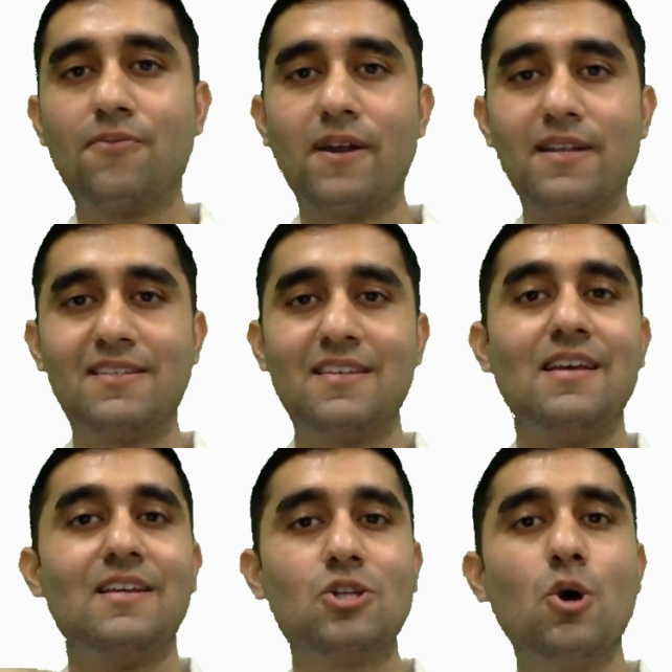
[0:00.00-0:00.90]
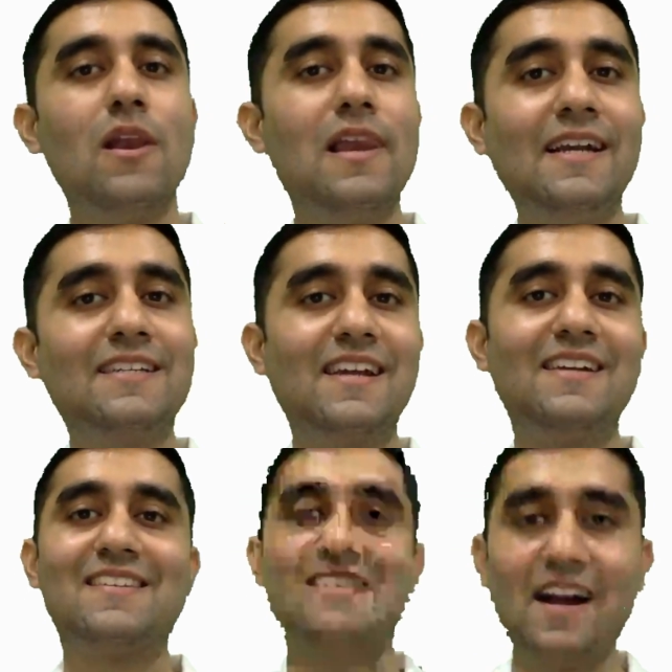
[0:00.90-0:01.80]
friends. So let's get
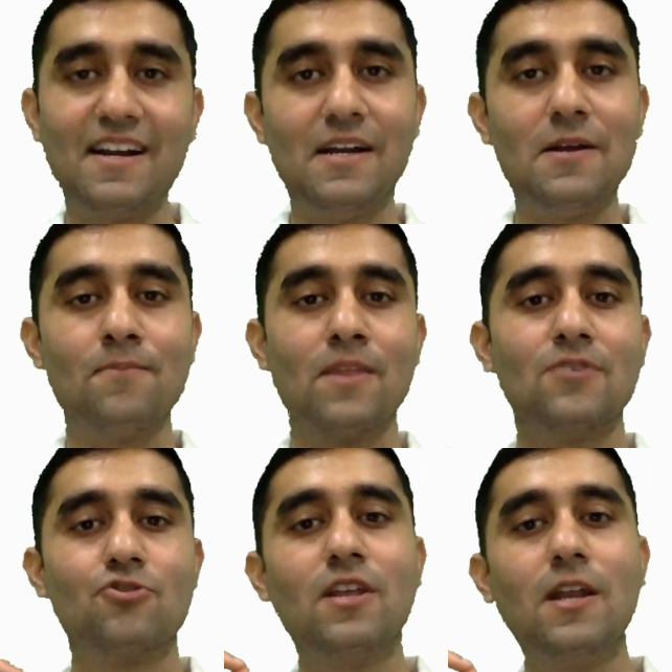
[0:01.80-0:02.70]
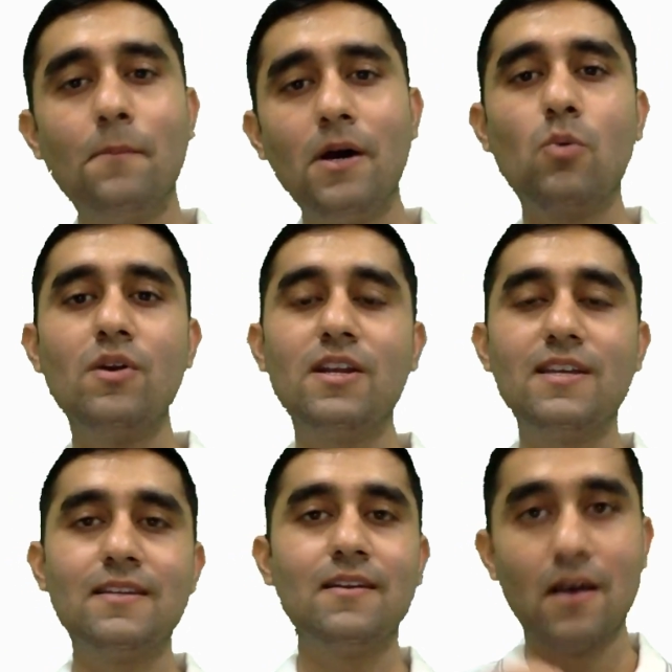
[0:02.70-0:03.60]
started. So the number one
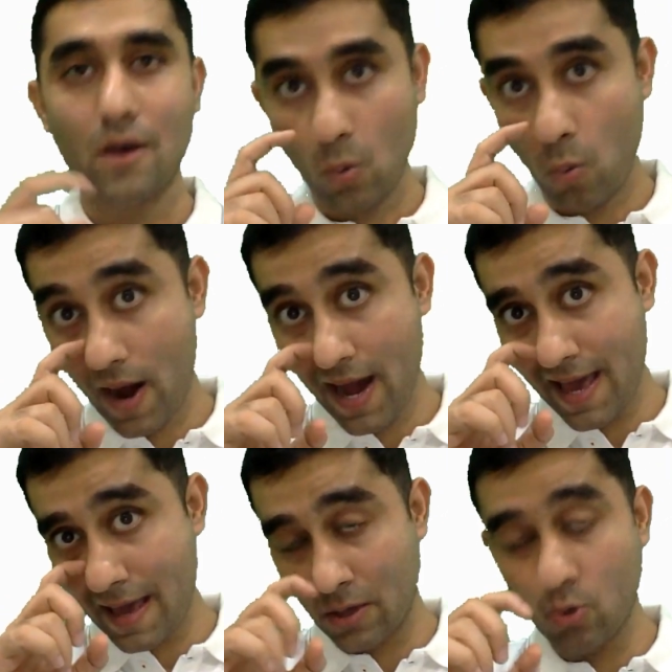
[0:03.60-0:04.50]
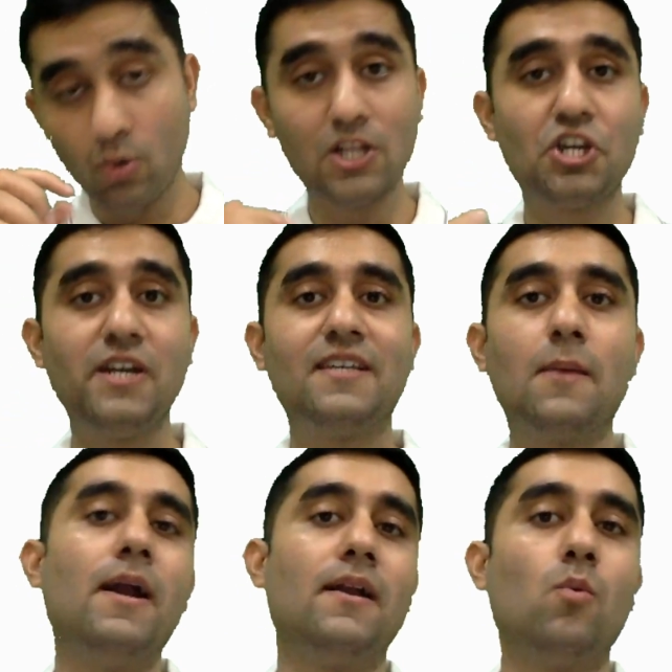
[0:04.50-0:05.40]
reason why Google Sheets are
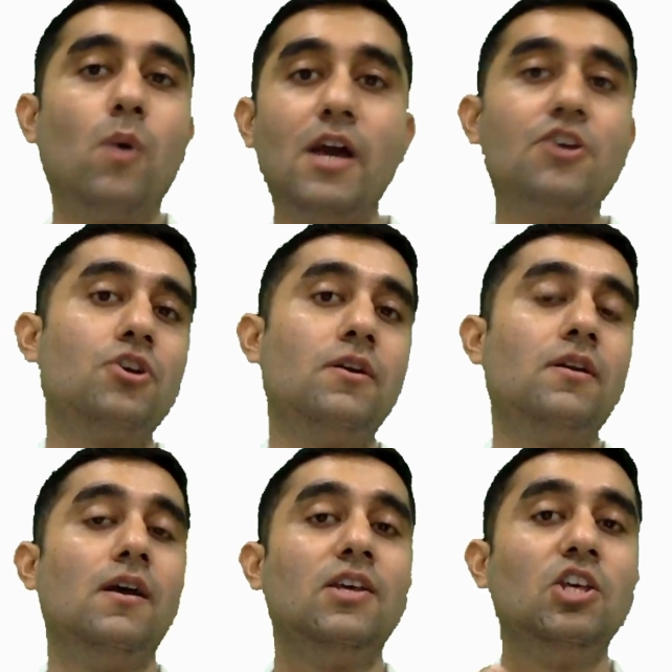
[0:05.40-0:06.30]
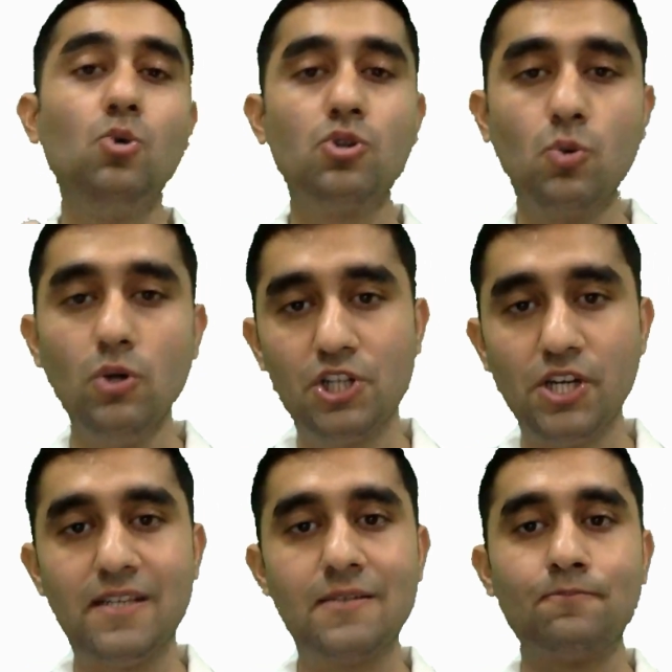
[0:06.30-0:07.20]
better, why you should use Google
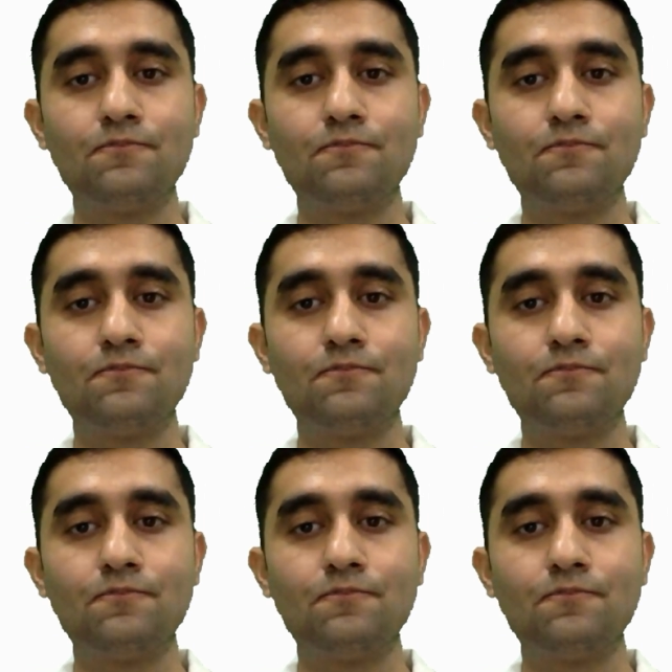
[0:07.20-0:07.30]
Sheets.